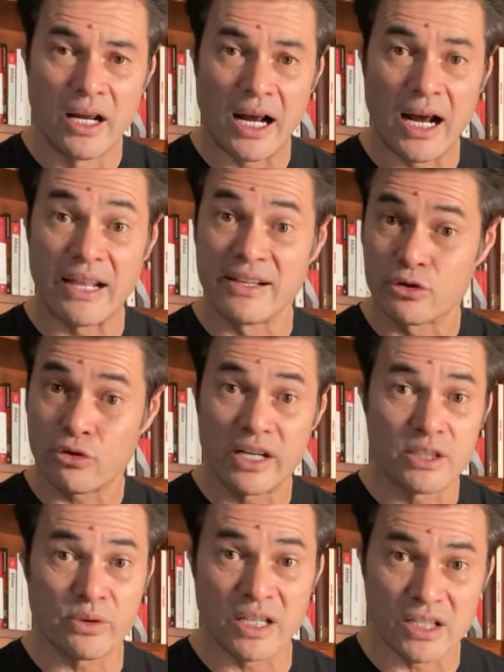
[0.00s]
and then
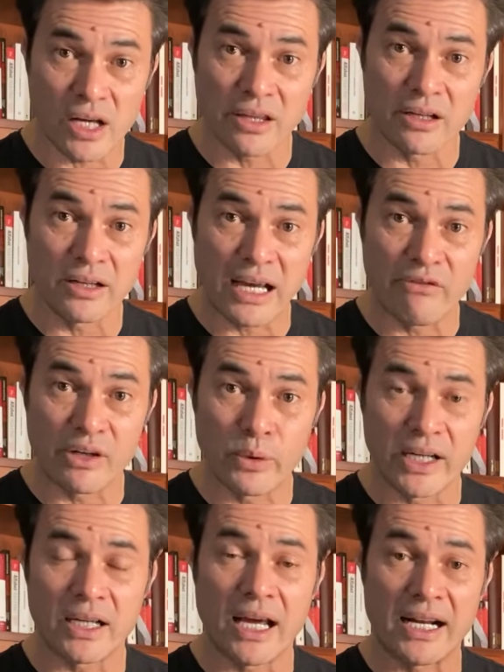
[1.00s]
trades with each other every
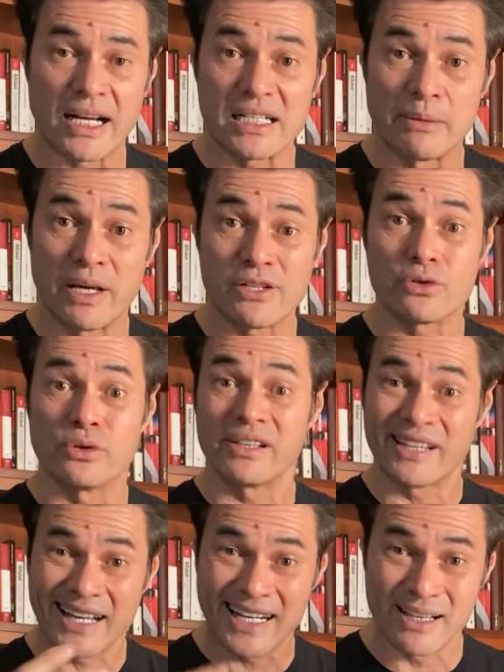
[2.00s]
week and actually makes sure that
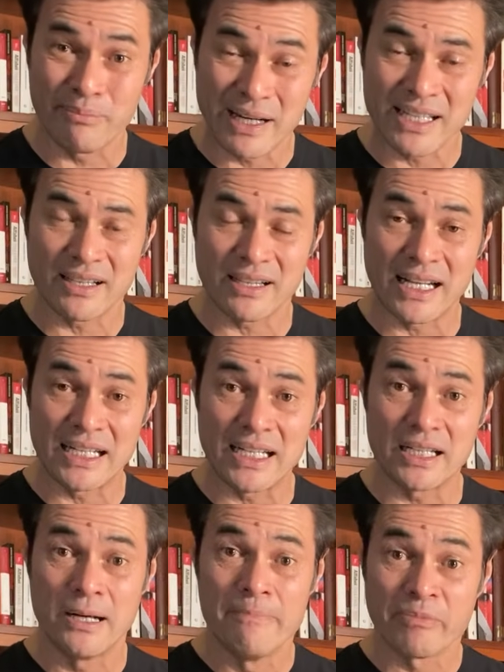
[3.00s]
they're getting the money that they
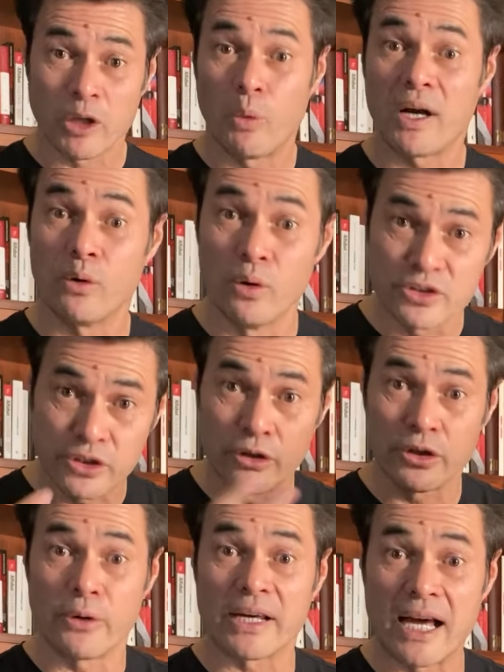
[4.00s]
need, while also
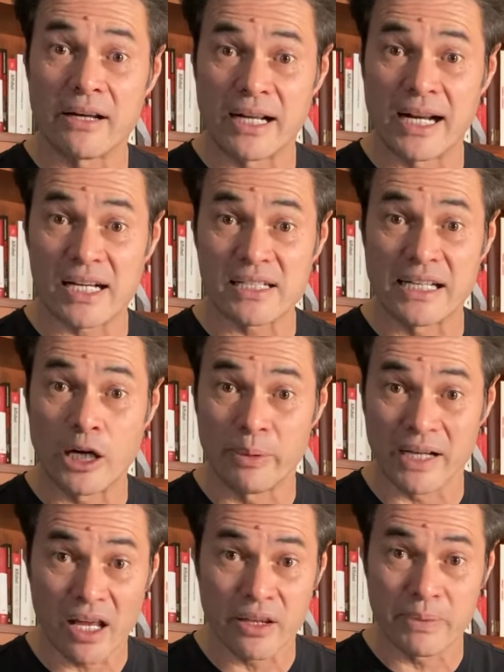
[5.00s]
going out and actually
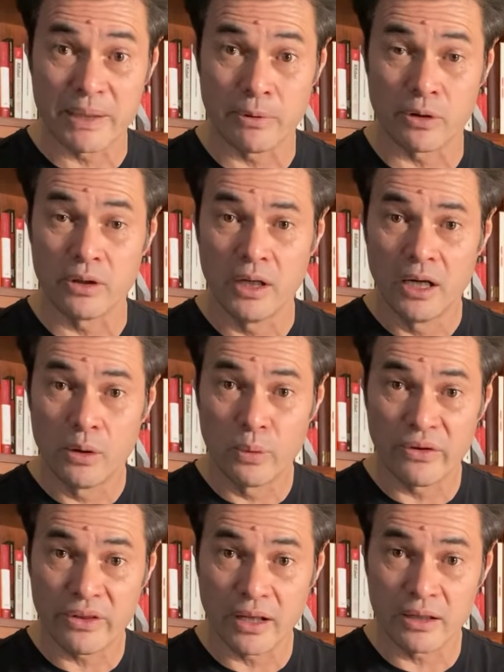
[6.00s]
helping other people
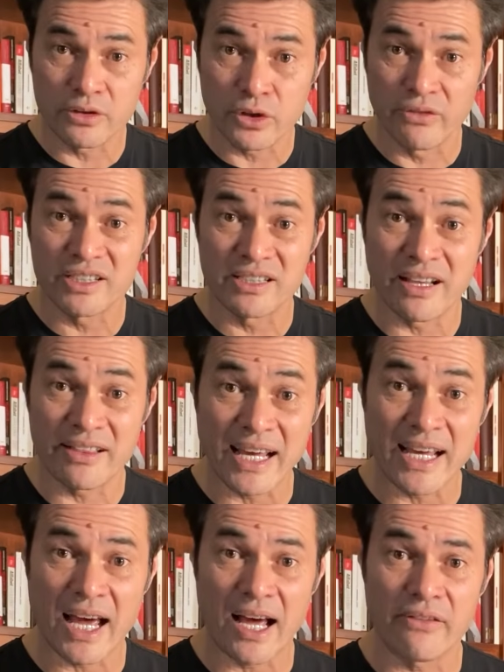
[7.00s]
with the services that they
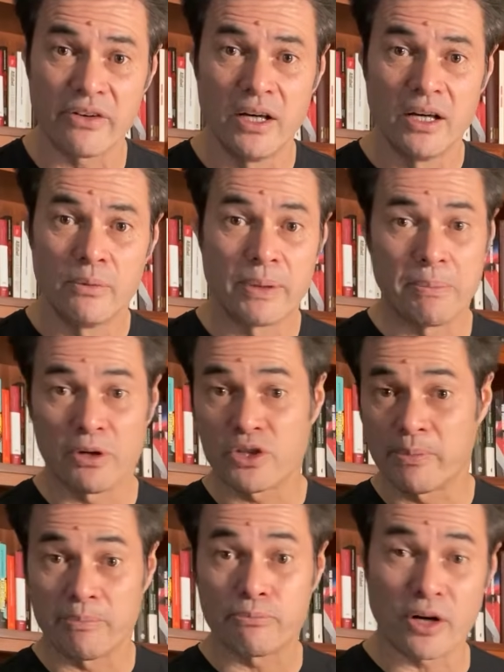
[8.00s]
have. People are
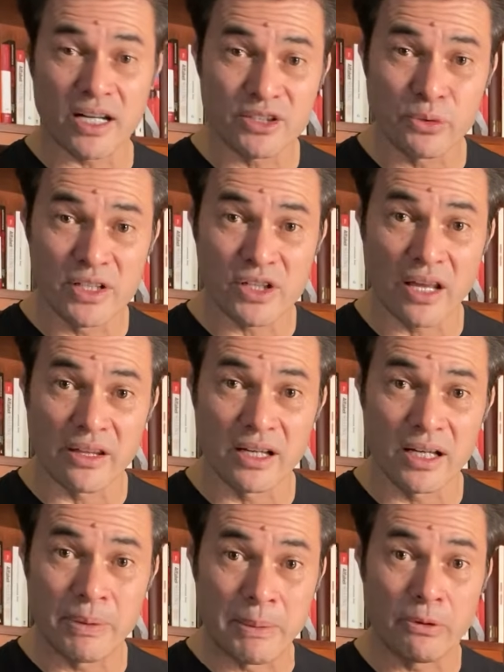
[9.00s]
shipping products to each
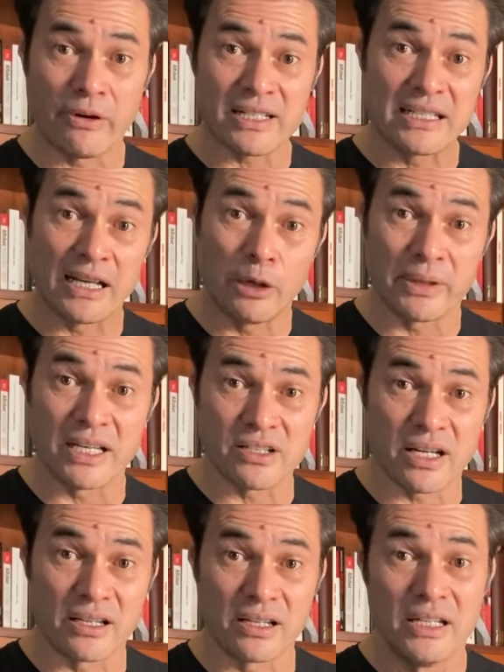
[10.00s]
other. People are actually helping each
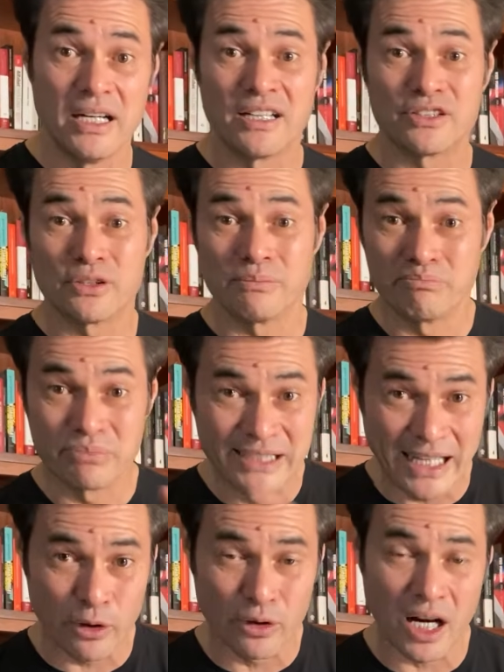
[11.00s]
other to
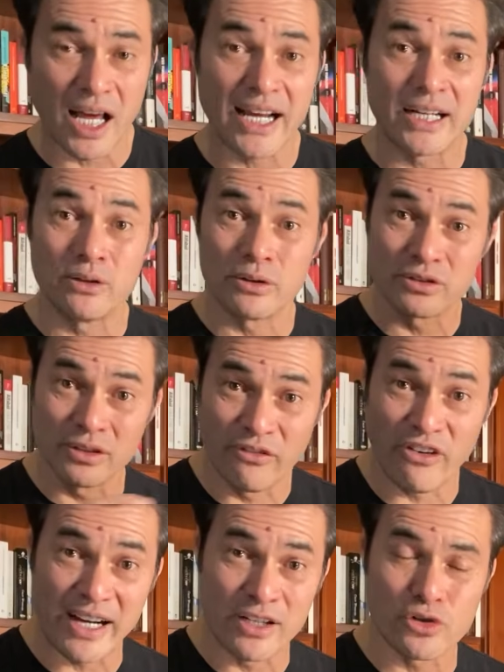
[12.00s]
get online or to
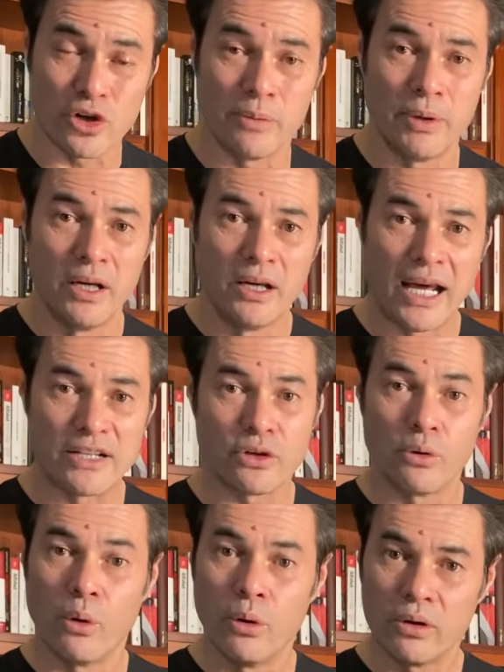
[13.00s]
find a job. And
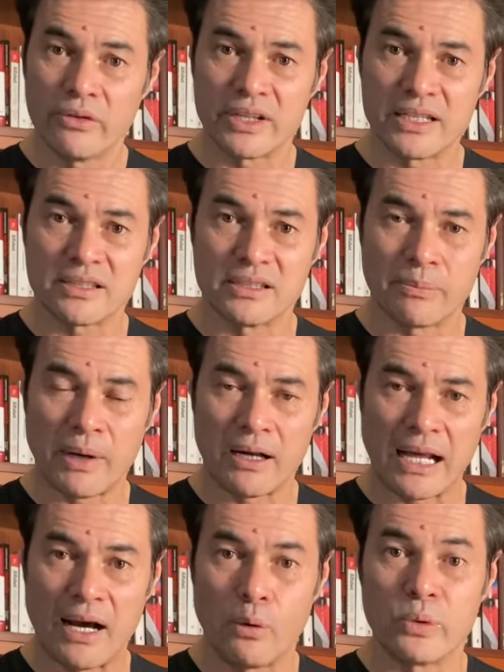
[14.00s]
so all of this is about
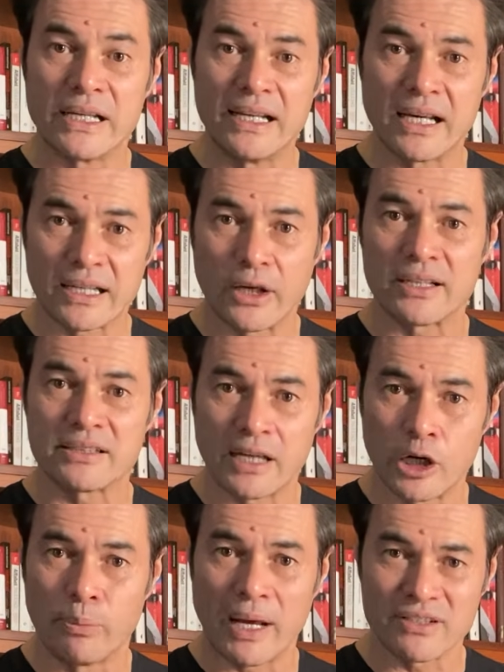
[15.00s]
how we get to
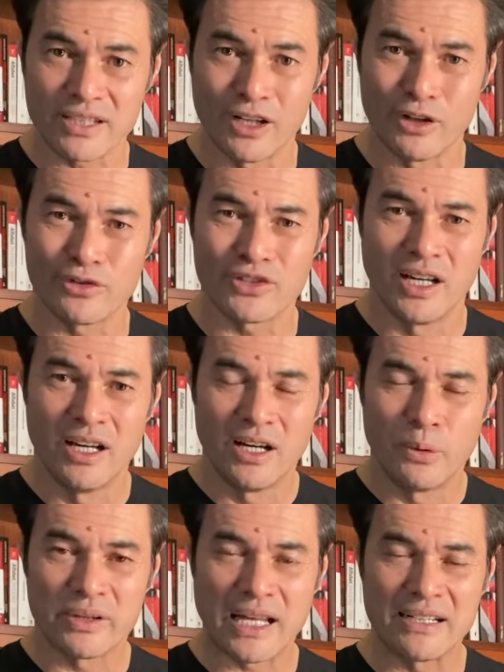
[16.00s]
help ourselves
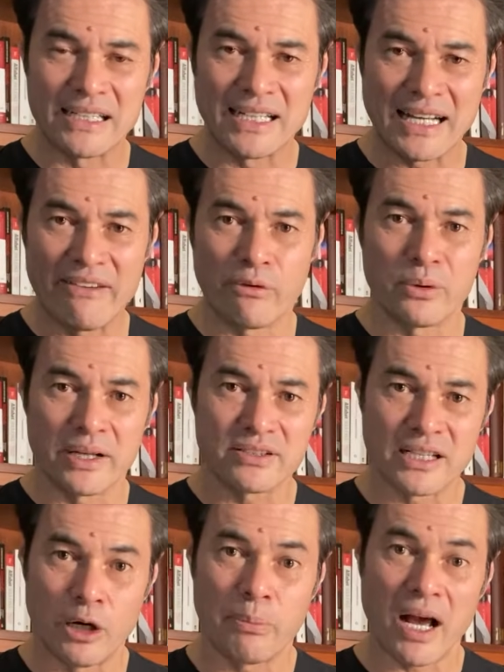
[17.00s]
without needing everyone else
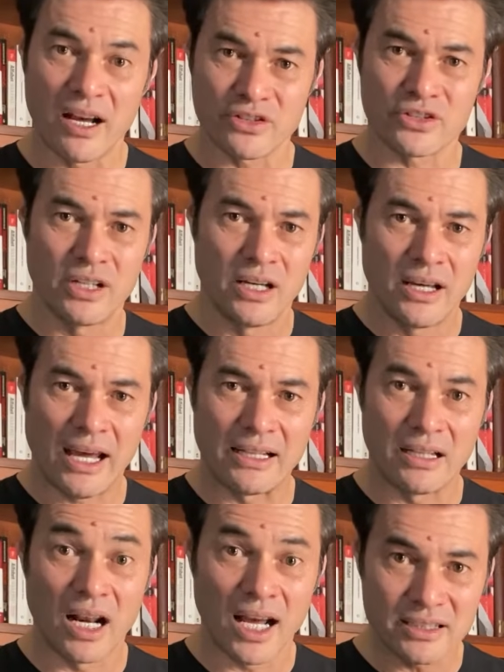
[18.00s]
to help us. And
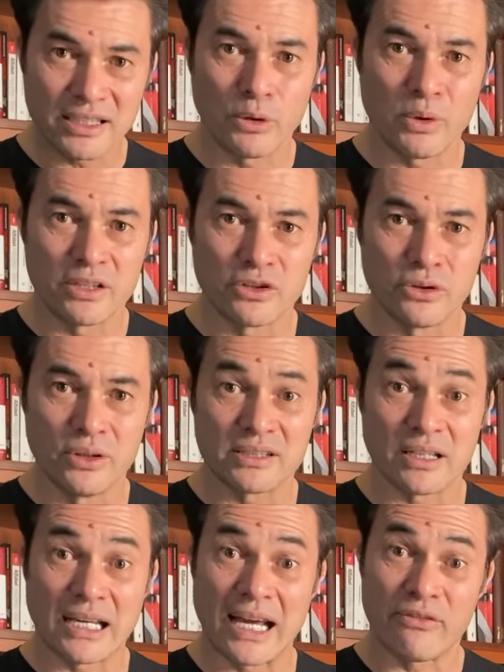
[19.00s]
the last thing you want to do is
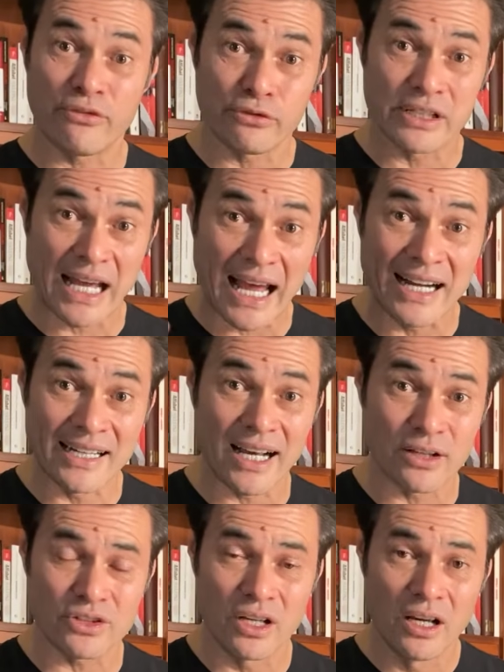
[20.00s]
to get free
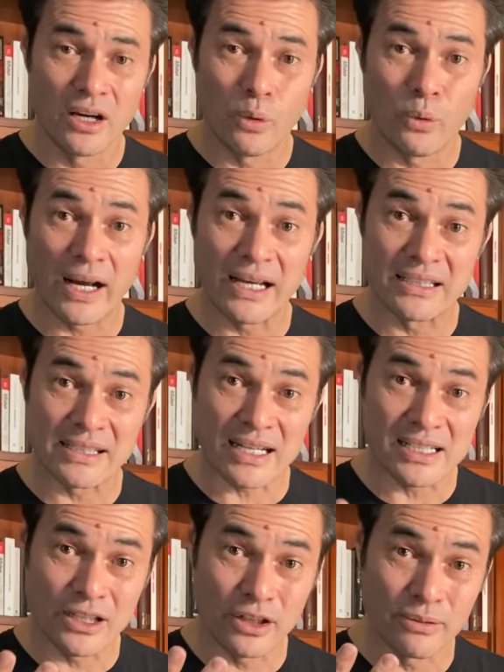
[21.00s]
handouts where it's
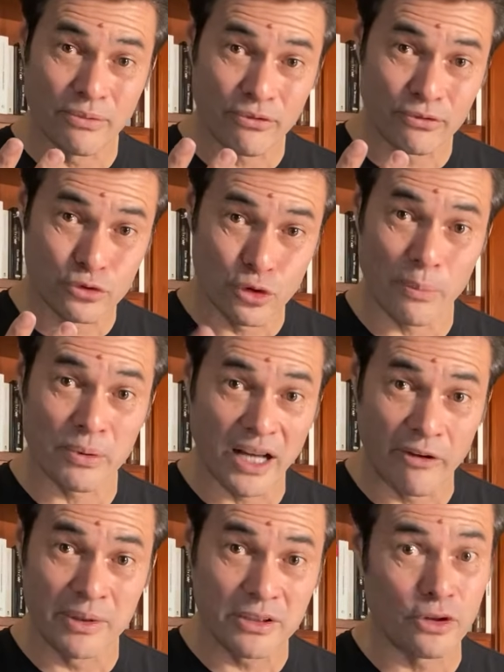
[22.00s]
actually going to drop
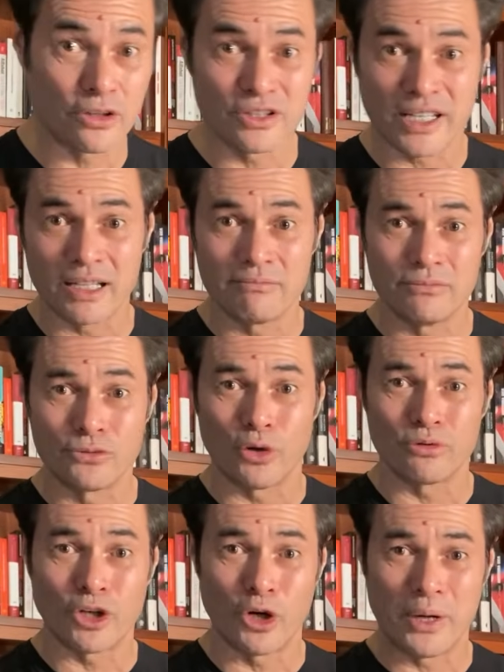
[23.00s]
governments. Not to say
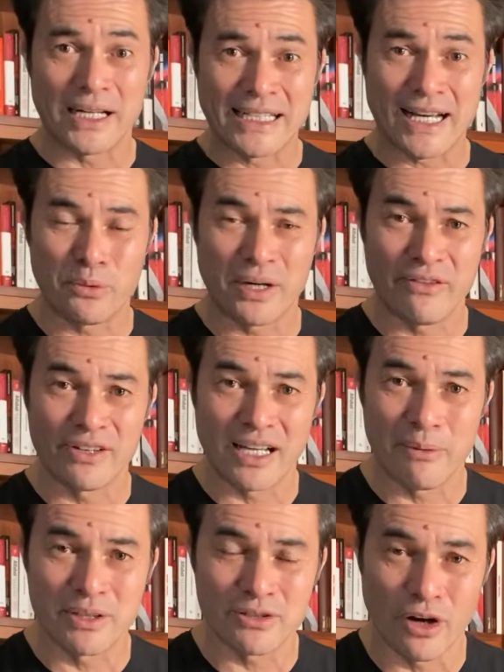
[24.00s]
don't go and get whatever the
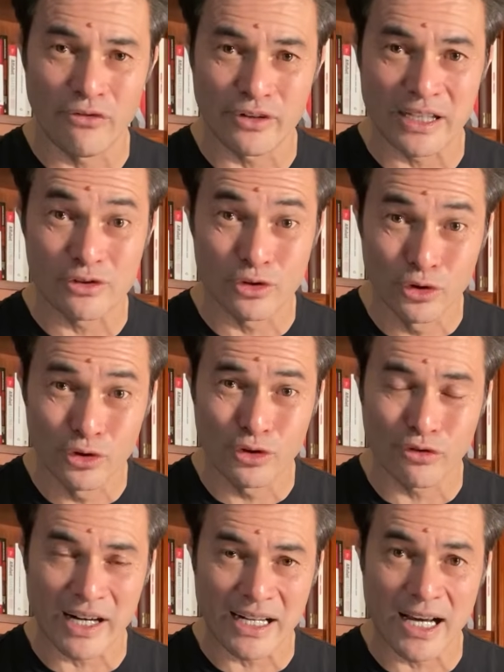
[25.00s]
government's offering to you
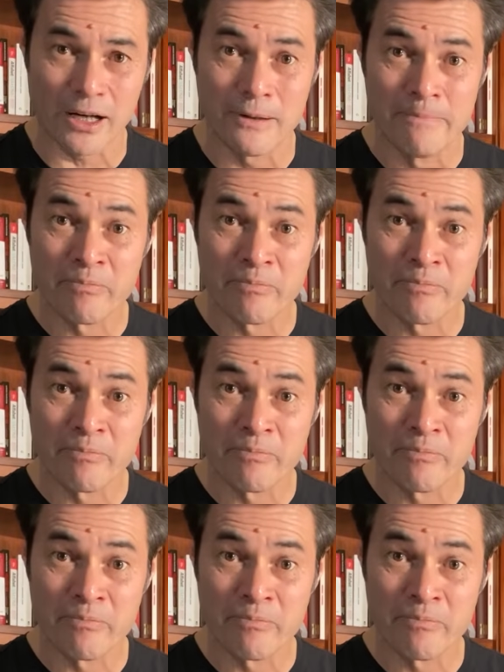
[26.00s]
right now